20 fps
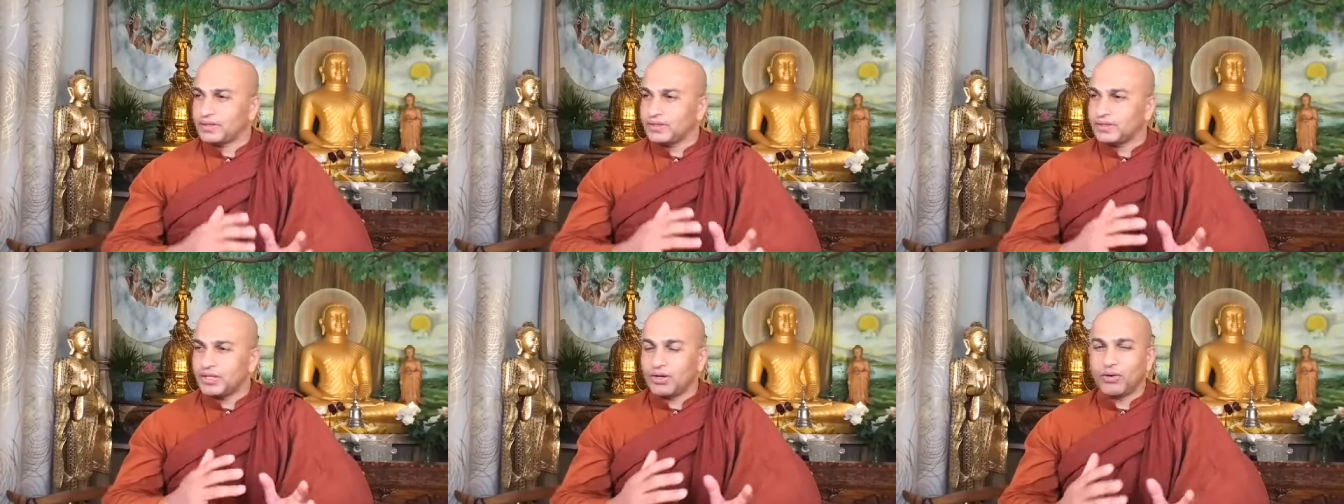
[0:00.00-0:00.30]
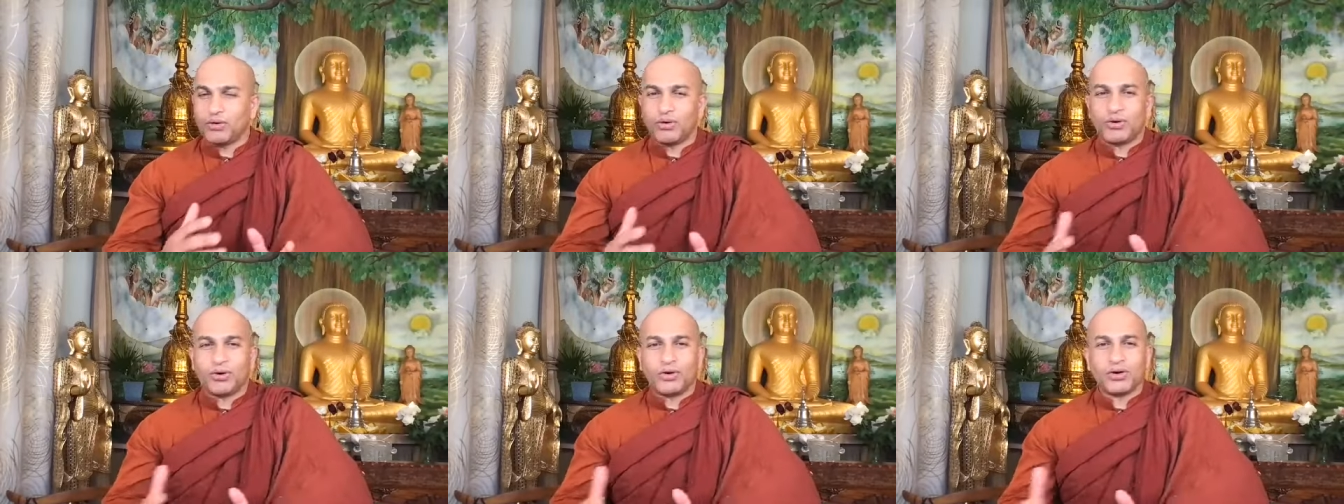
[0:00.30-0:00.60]
The
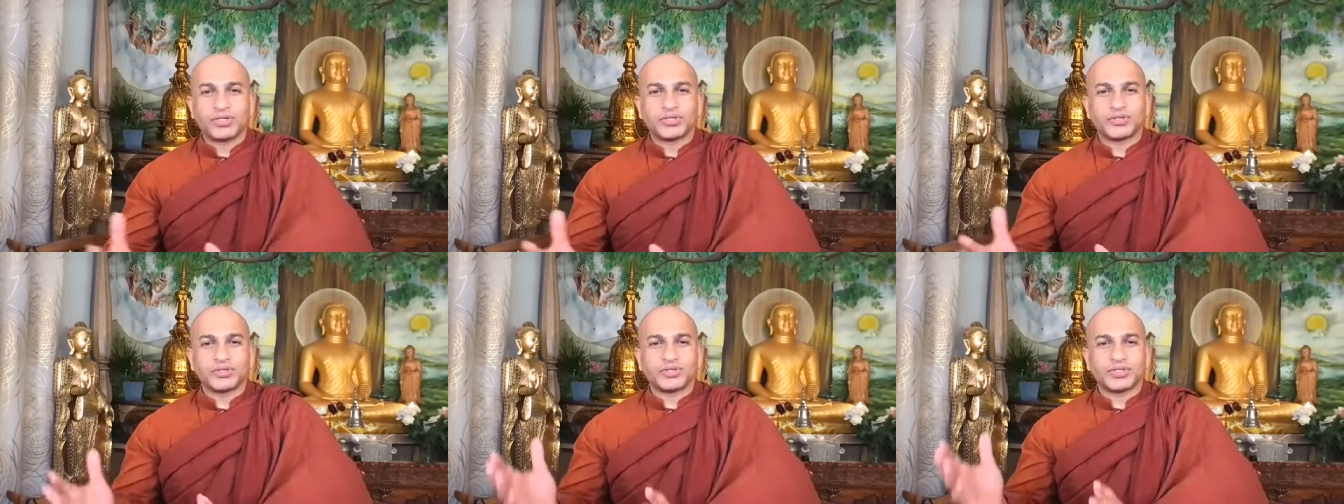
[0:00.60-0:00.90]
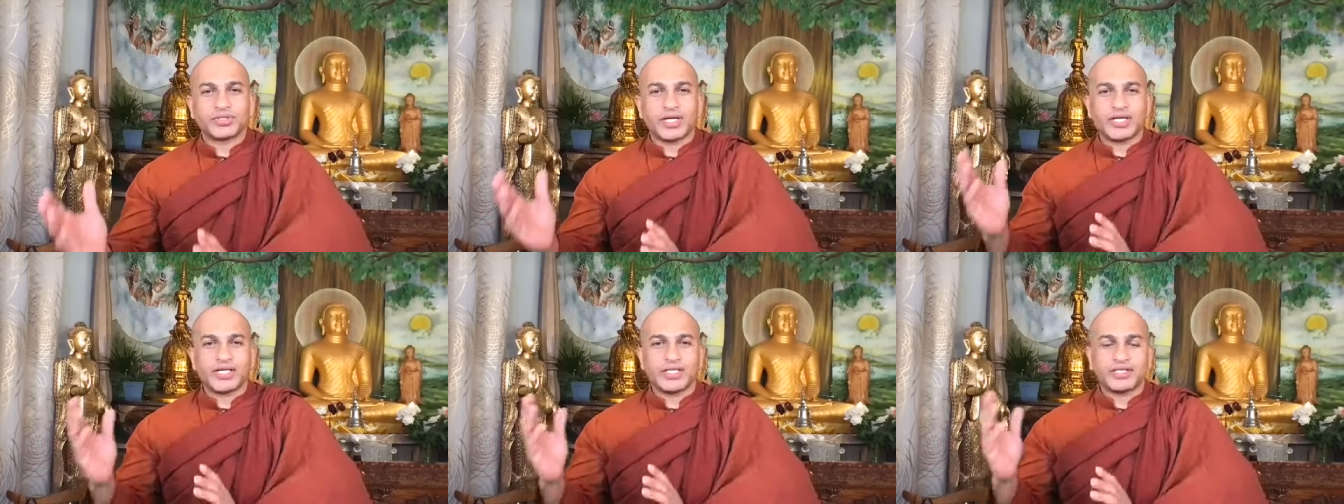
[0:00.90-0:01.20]
whole
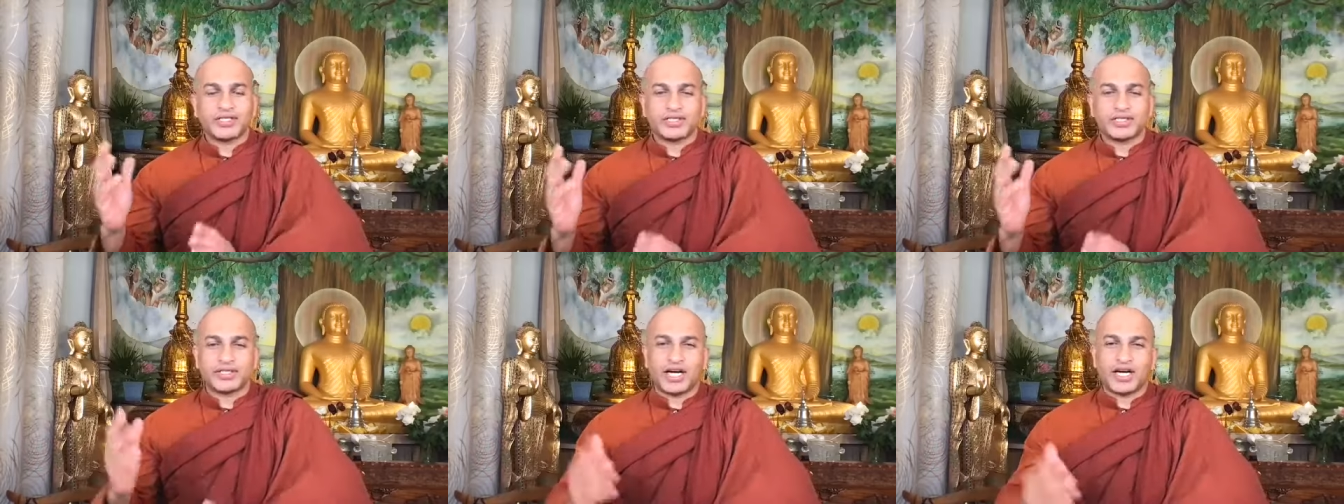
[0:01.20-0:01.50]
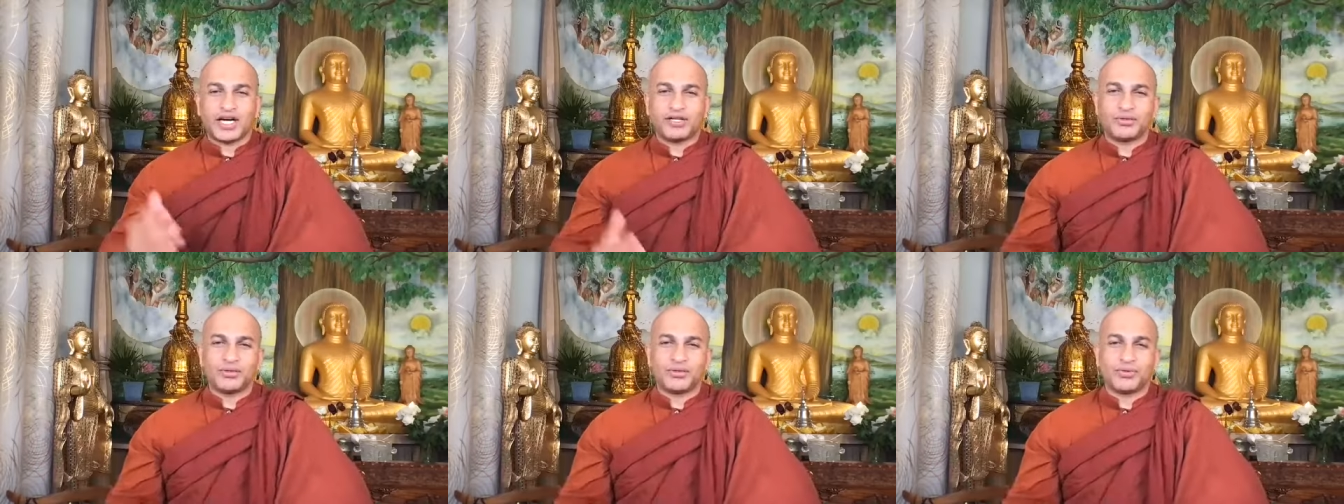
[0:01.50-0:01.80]
society
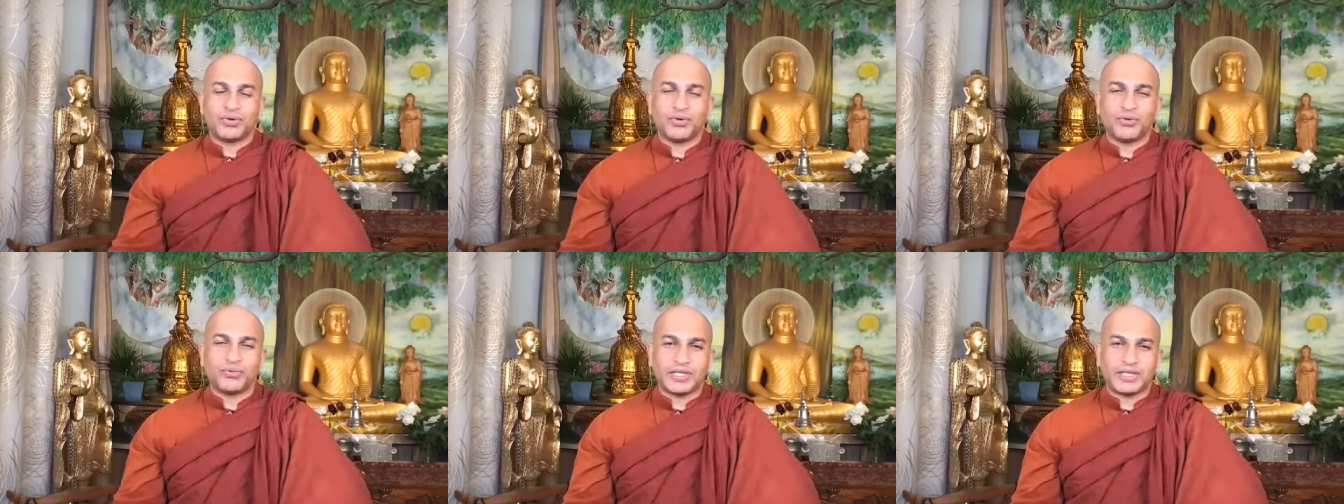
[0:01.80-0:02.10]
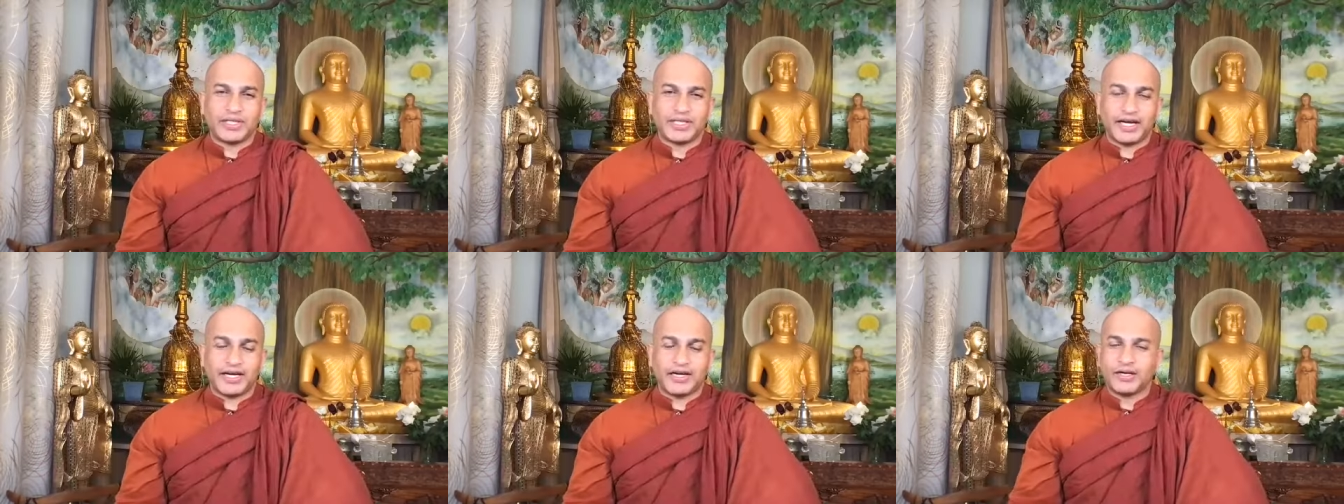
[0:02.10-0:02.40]
start to go
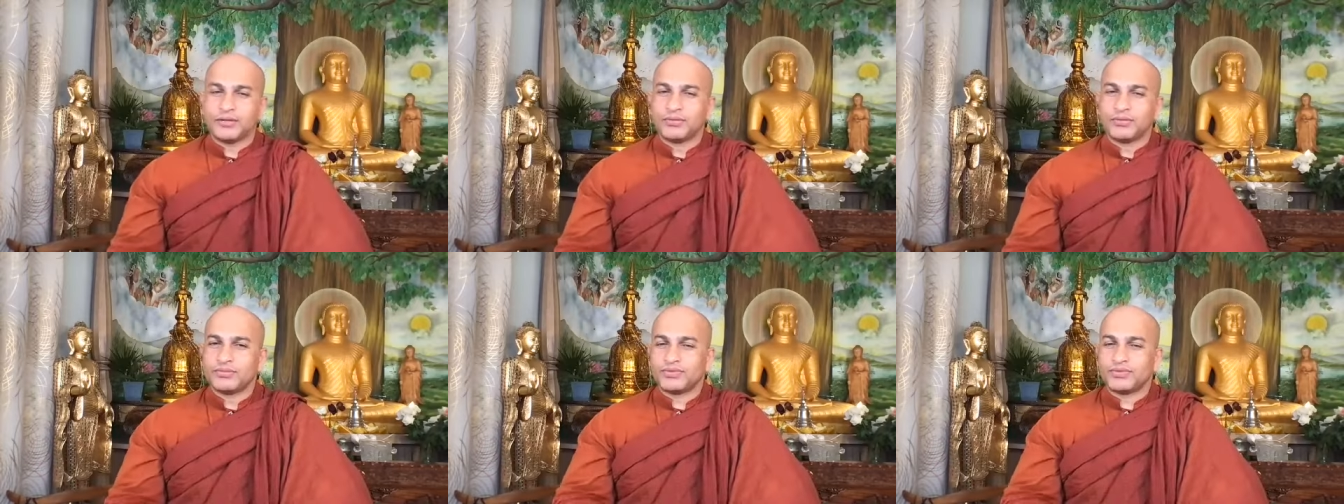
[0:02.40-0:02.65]
with that.